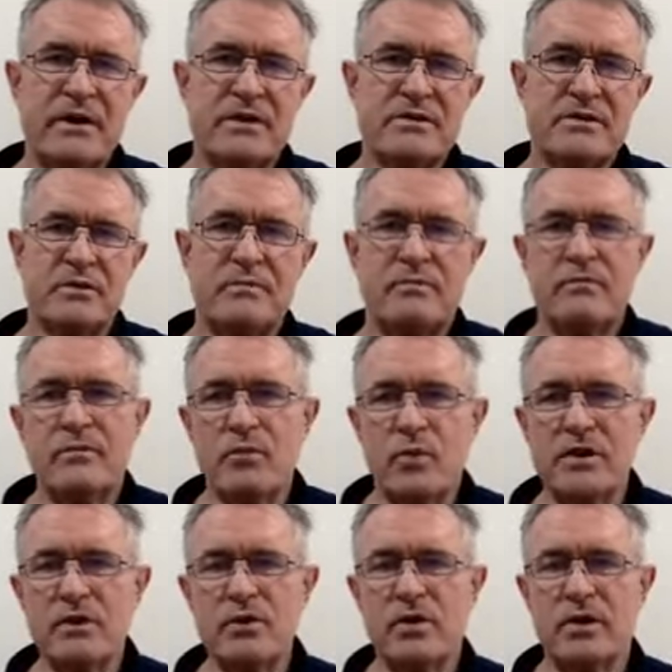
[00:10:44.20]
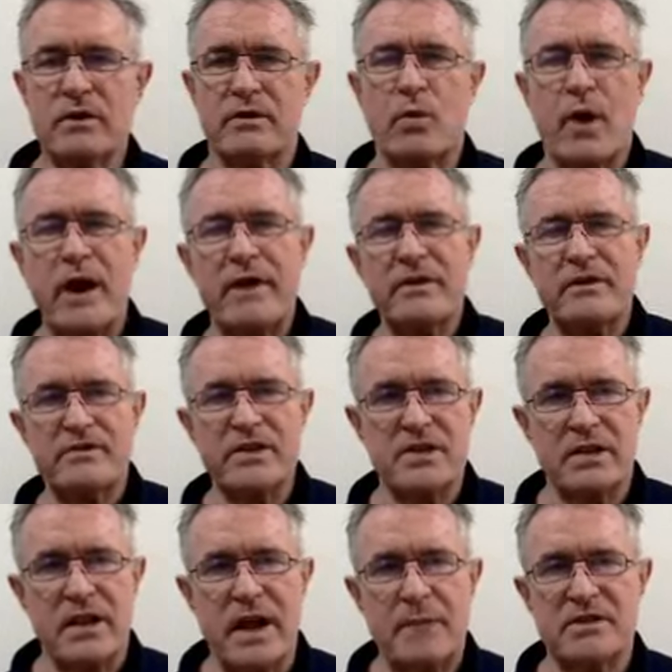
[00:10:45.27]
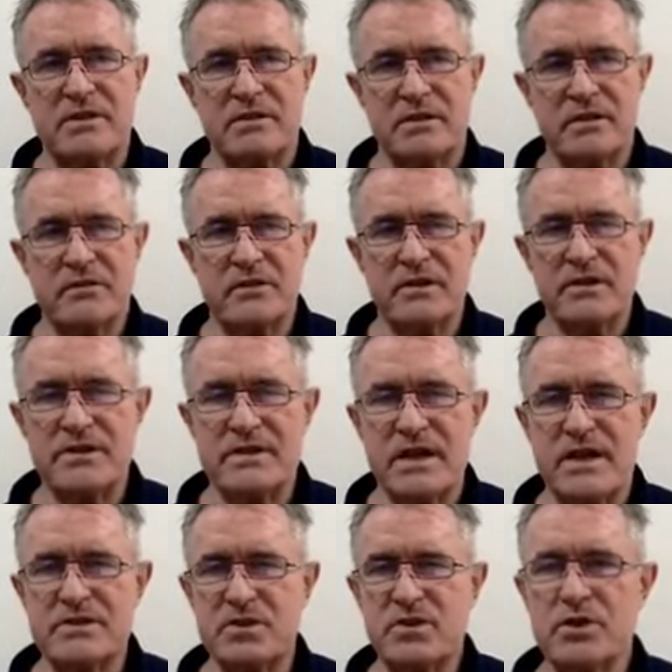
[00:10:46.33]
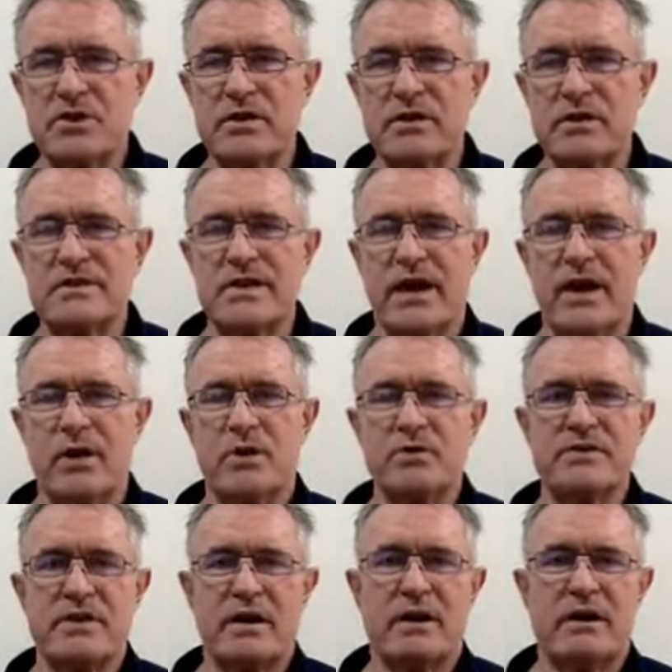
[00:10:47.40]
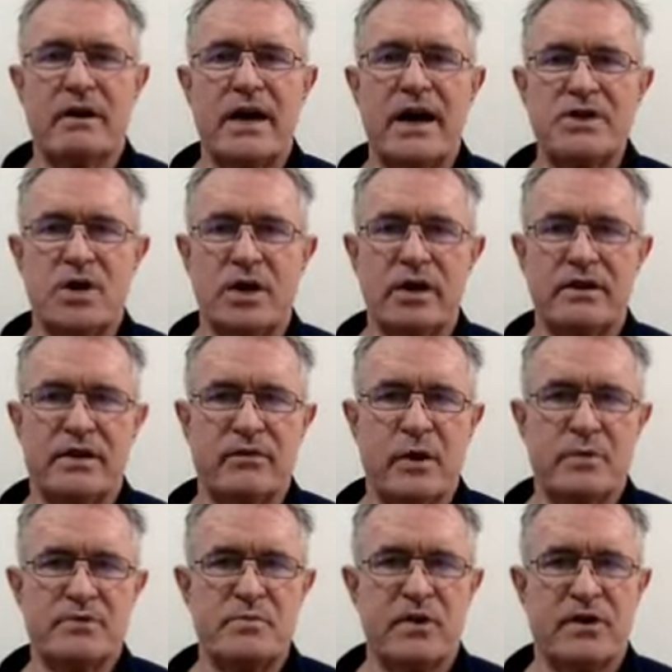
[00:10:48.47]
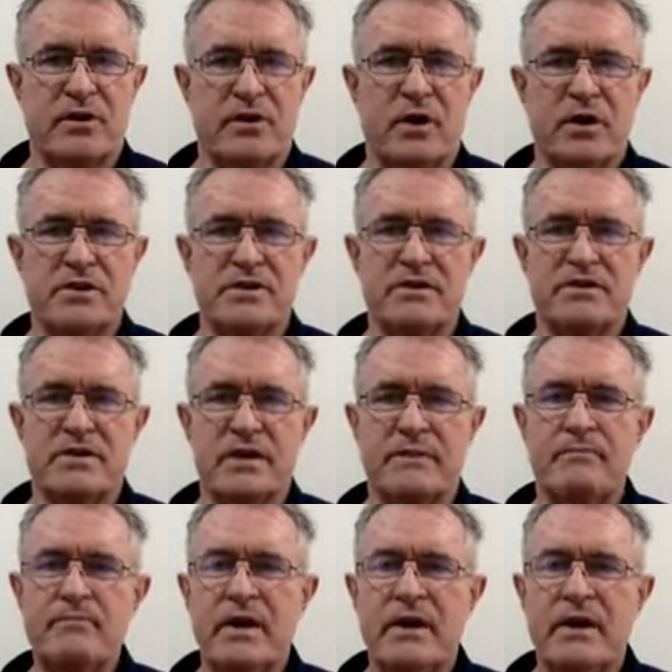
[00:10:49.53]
So when you look at the way that digital apps are delivered these days, it usually entails agile and DevOps methodologies, and